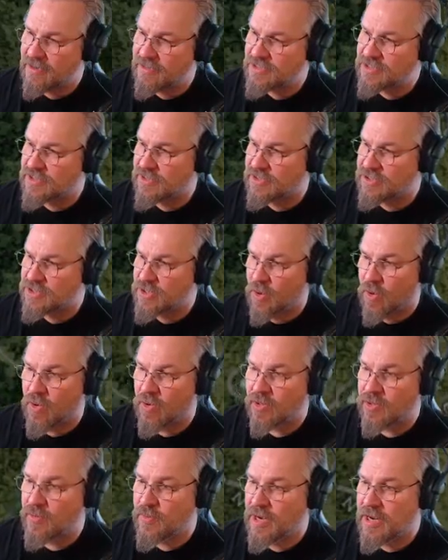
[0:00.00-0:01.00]
starts
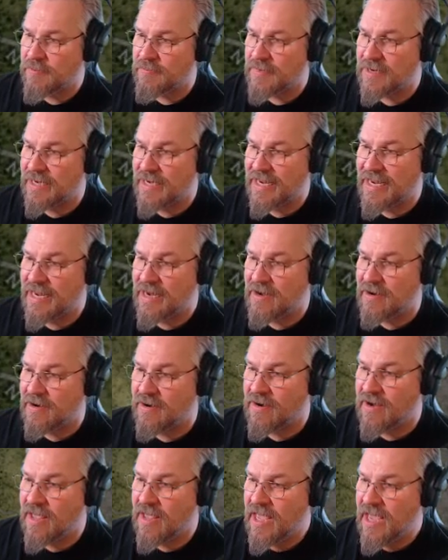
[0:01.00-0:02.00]
all the way up in
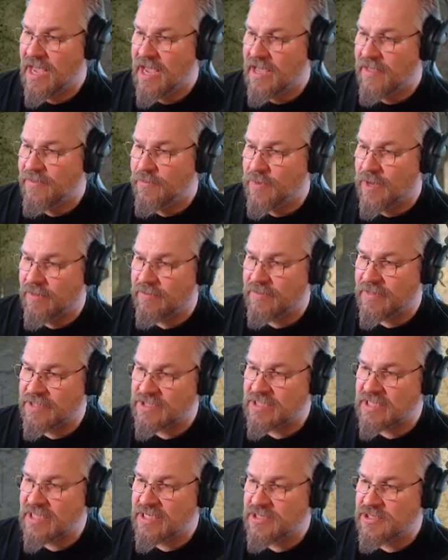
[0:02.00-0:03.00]
here. Well, the
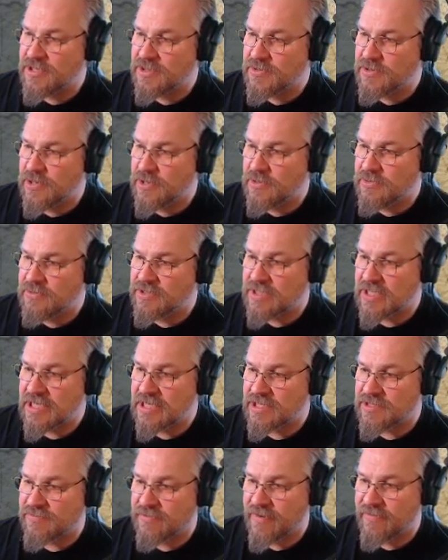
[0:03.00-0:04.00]
Slin do use
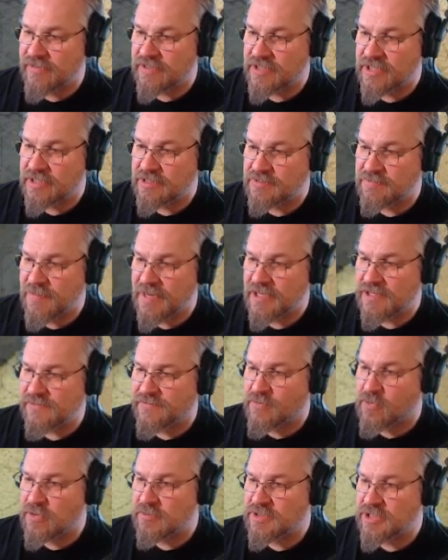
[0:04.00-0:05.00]
these rivers as major
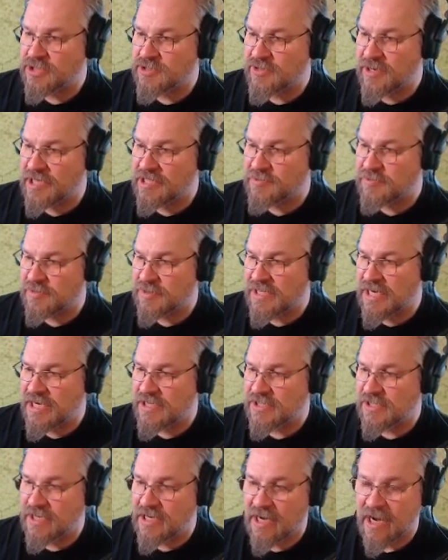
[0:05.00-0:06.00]
forms of
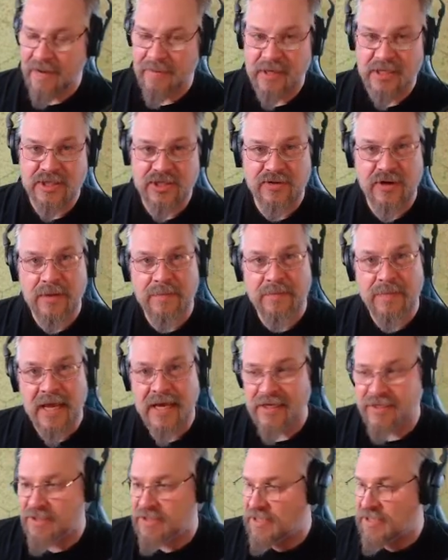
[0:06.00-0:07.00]
transportation, coming straight
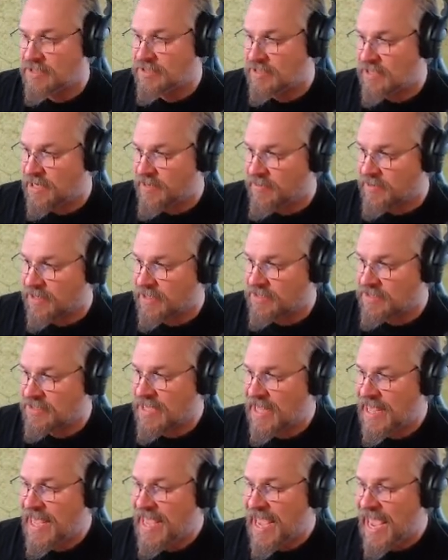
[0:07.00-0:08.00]
past Skirix.
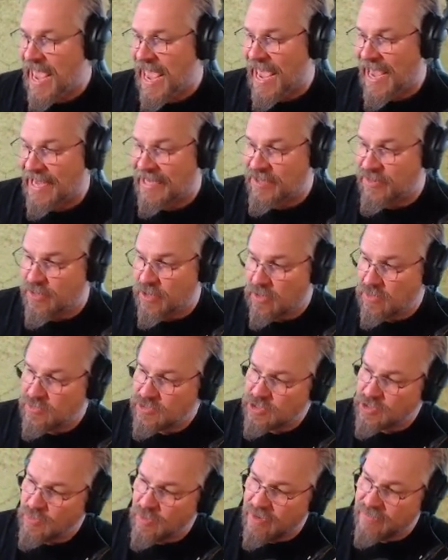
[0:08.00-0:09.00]
And
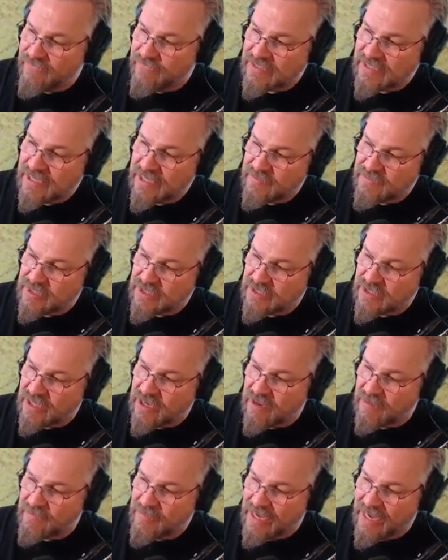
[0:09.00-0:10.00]
those who have attempted to
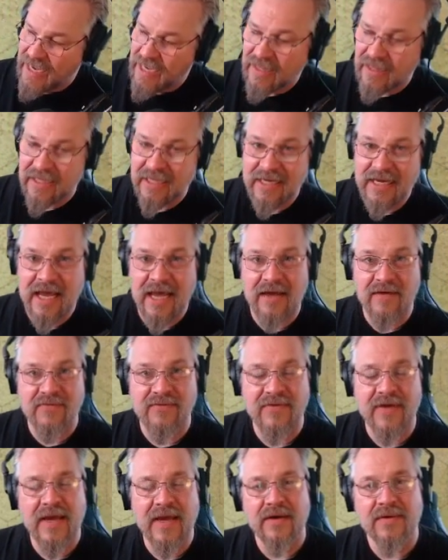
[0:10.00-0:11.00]
come inland have
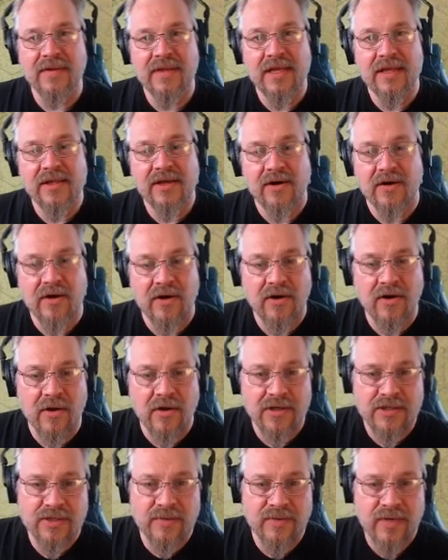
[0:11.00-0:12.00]
found that there are
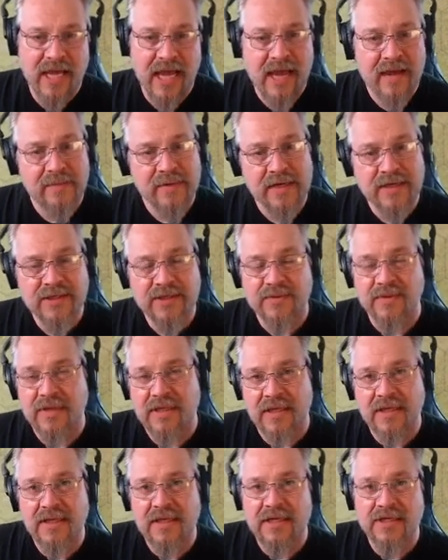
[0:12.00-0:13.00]
also inhabitants
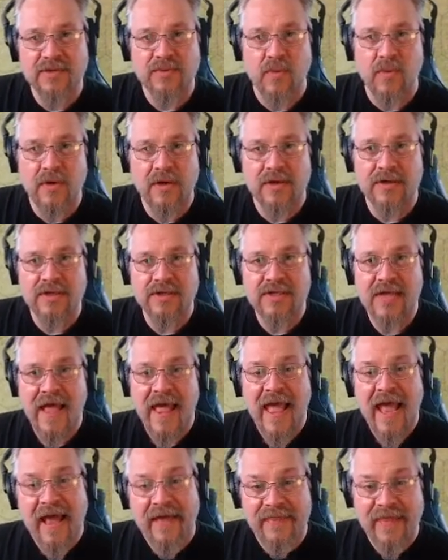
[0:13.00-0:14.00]
within these waters
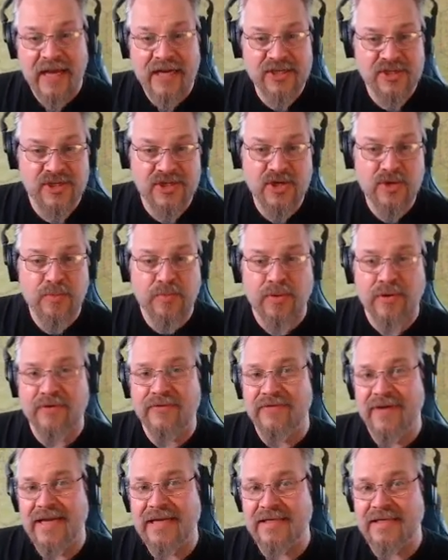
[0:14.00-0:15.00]
that do
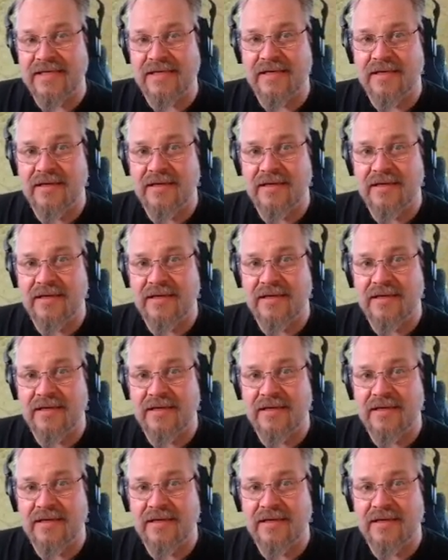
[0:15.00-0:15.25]
prevent